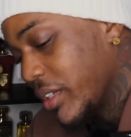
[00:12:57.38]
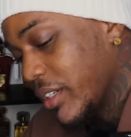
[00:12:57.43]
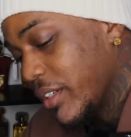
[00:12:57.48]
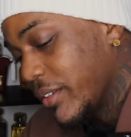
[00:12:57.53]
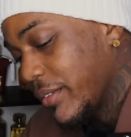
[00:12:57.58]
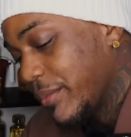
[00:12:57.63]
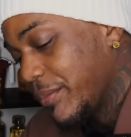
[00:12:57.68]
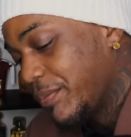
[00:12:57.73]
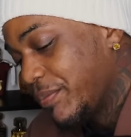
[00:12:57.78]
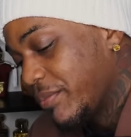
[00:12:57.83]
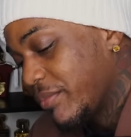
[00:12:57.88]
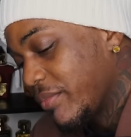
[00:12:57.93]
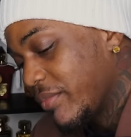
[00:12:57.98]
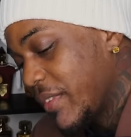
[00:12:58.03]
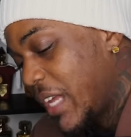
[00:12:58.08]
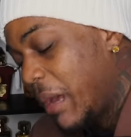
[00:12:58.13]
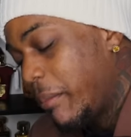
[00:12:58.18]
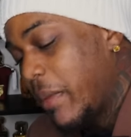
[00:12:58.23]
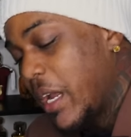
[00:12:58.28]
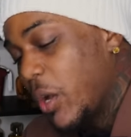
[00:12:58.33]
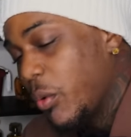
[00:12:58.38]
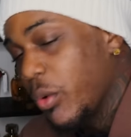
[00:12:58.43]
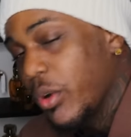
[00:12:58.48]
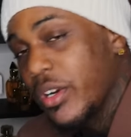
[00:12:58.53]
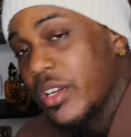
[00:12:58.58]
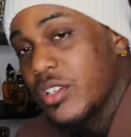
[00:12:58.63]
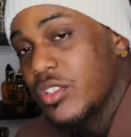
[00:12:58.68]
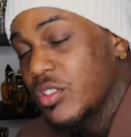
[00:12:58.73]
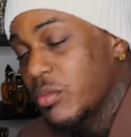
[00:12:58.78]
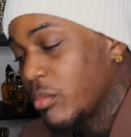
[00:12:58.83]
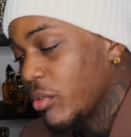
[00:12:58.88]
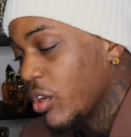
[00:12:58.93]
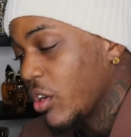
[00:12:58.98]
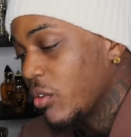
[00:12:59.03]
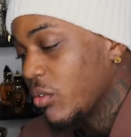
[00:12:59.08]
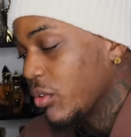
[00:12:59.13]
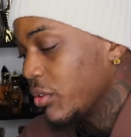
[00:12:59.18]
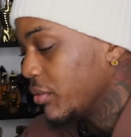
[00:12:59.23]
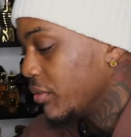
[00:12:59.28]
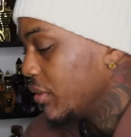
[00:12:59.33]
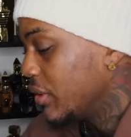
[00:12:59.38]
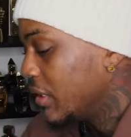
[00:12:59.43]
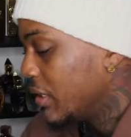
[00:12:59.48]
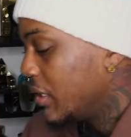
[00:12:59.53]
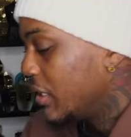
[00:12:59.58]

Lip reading: man. I might wear this tomorrow.